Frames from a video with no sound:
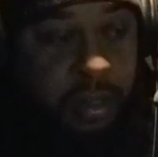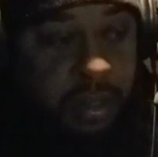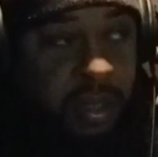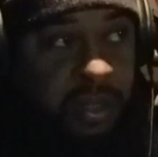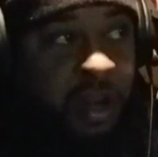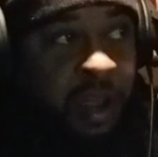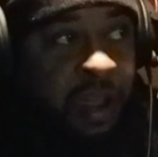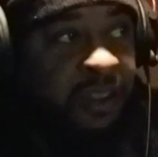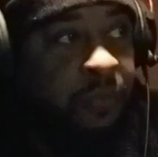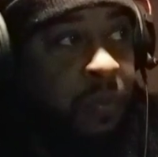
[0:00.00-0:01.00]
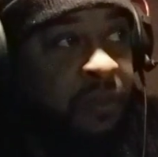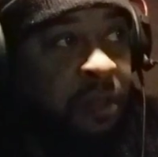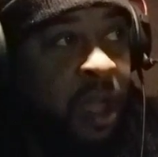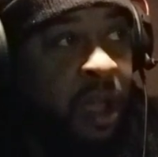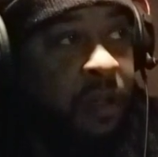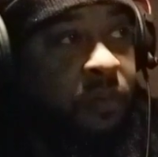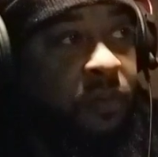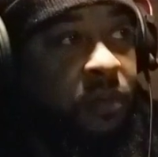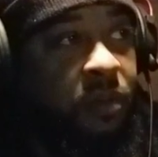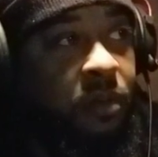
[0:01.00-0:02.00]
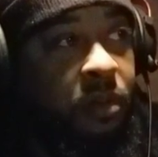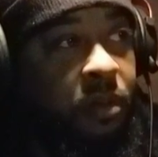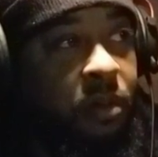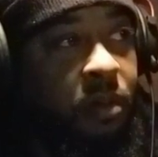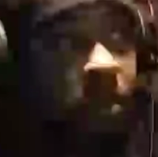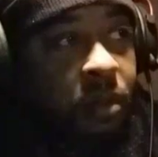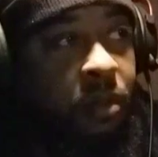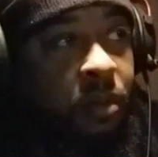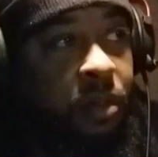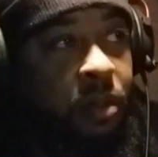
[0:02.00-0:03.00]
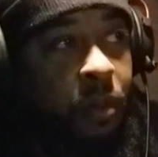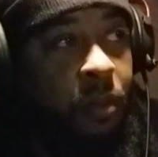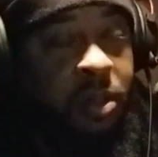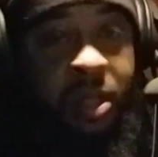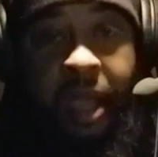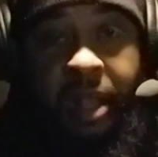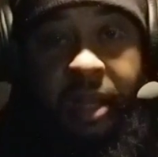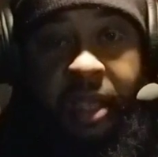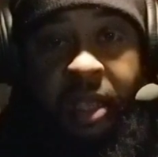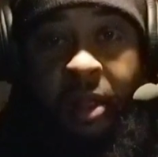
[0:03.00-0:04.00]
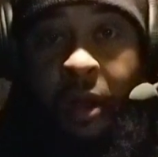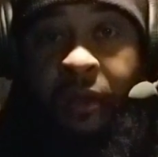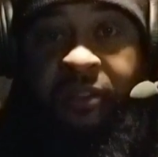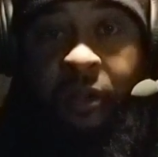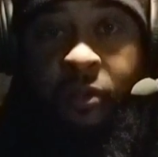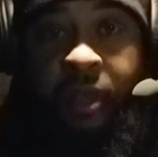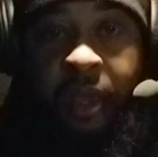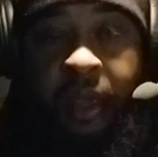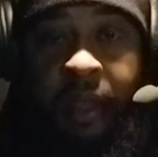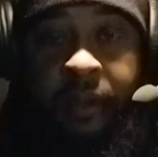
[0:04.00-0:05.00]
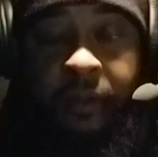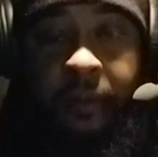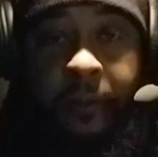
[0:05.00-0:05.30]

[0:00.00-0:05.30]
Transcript: can change people's lives, yet it also can